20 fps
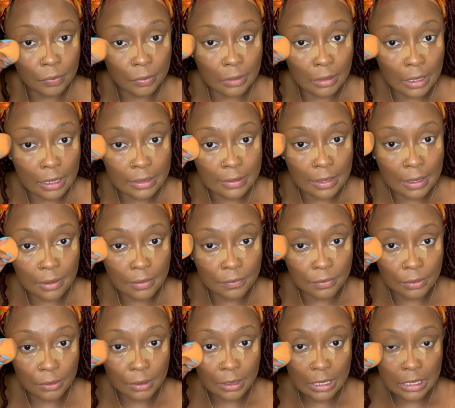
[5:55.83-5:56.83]
it's
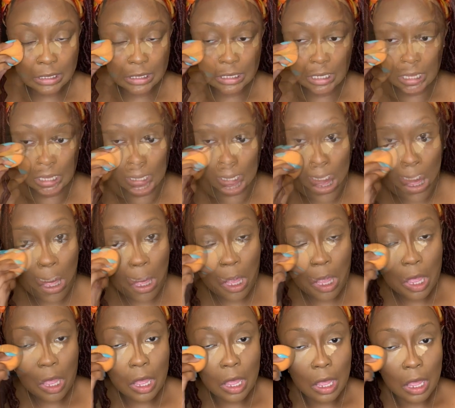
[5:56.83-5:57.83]
helpful. It's needed.
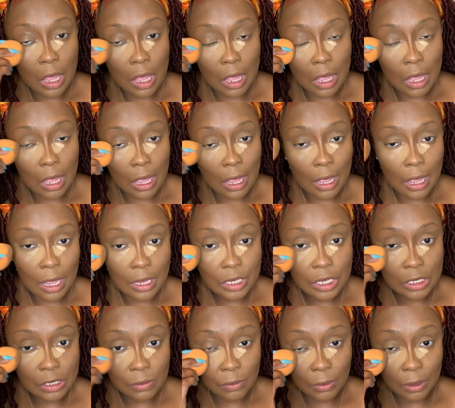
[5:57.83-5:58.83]
I
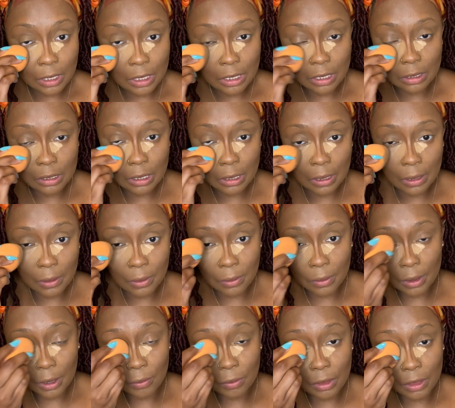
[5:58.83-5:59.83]
just want to,
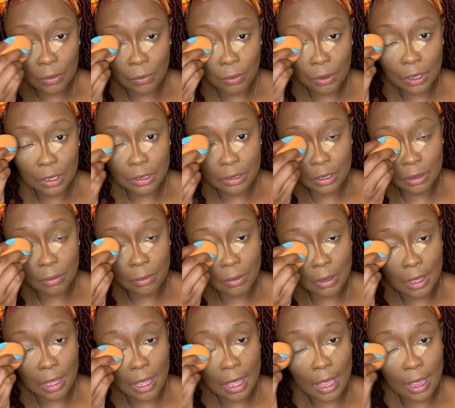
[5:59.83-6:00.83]
I really wanted to
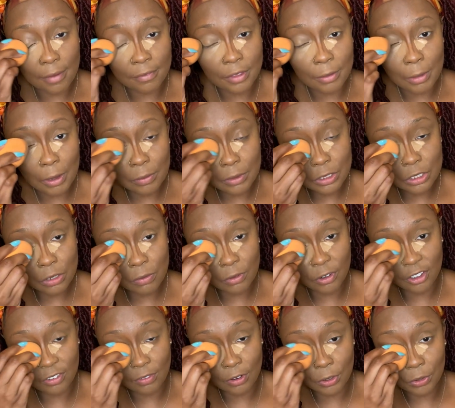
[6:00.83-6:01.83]
have the moment to be
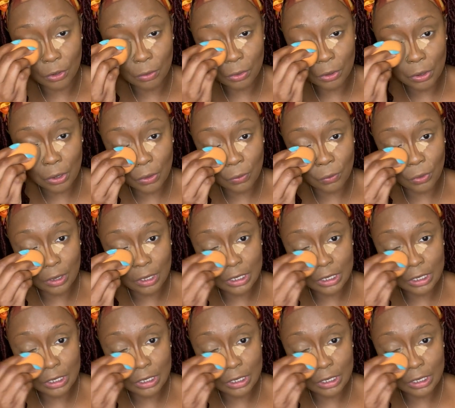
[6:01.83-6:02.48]
vulnerable and really